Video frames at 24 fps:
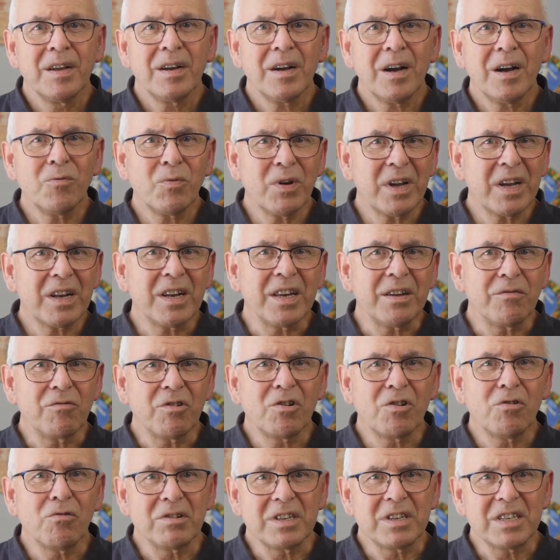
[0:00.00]
a weekly
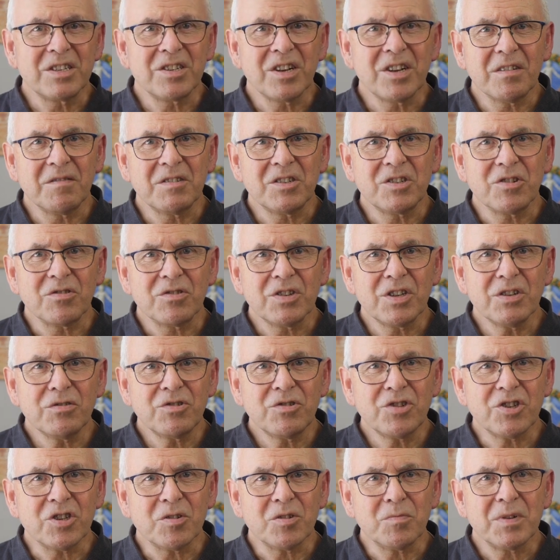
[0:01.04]
recorded service on
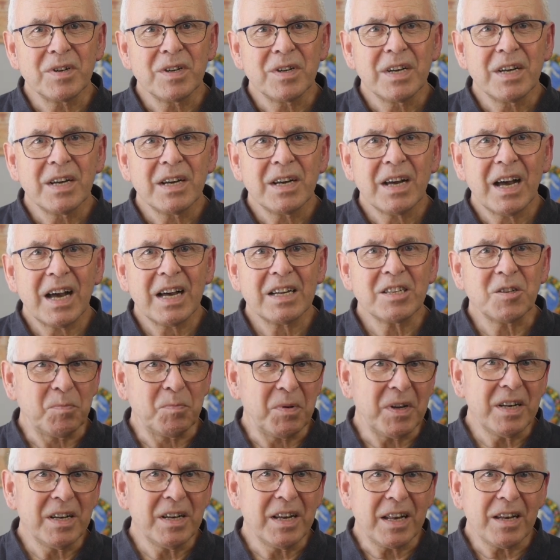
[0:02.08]
YouTube, has
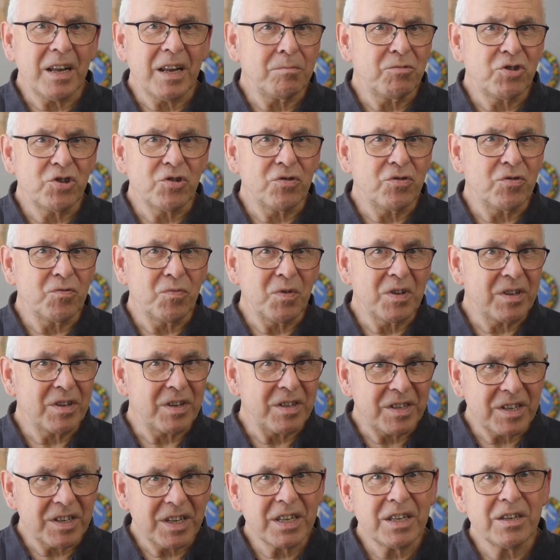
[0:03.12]
been, and I'm sure will
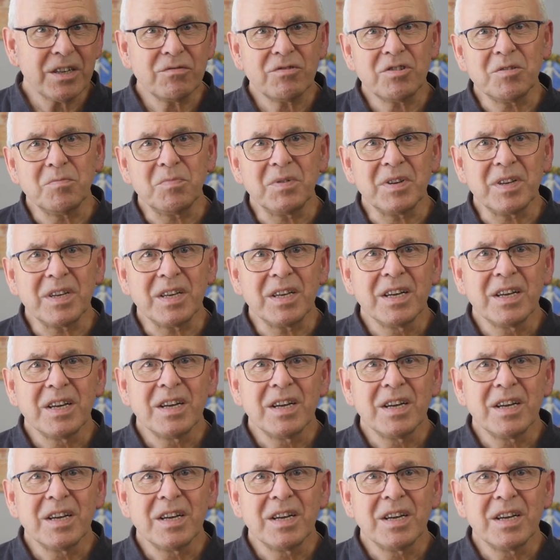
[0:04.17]
continue to be,